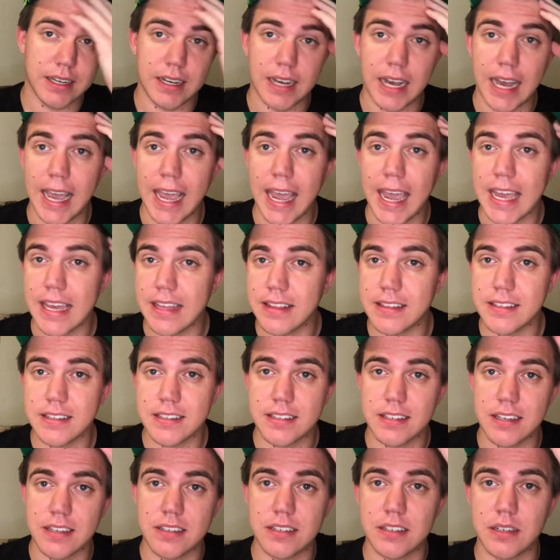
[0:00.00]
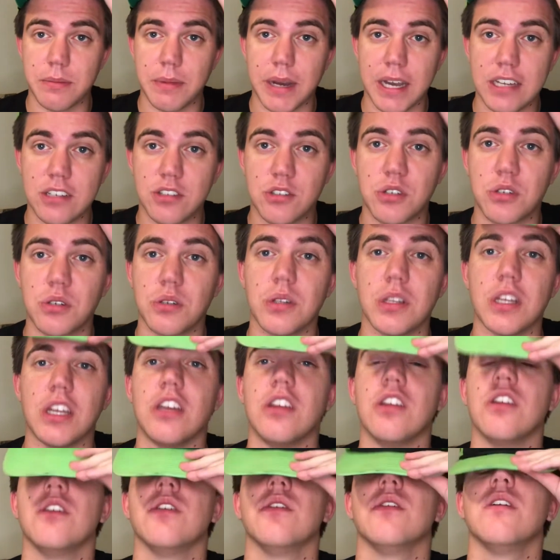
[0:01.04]
I hate this system. I truly
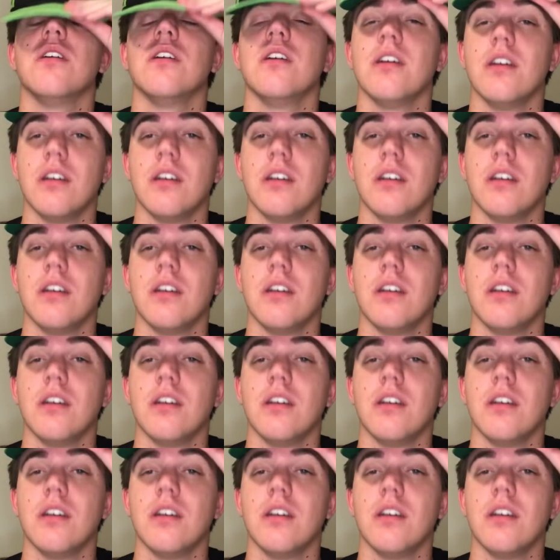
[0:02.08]
do.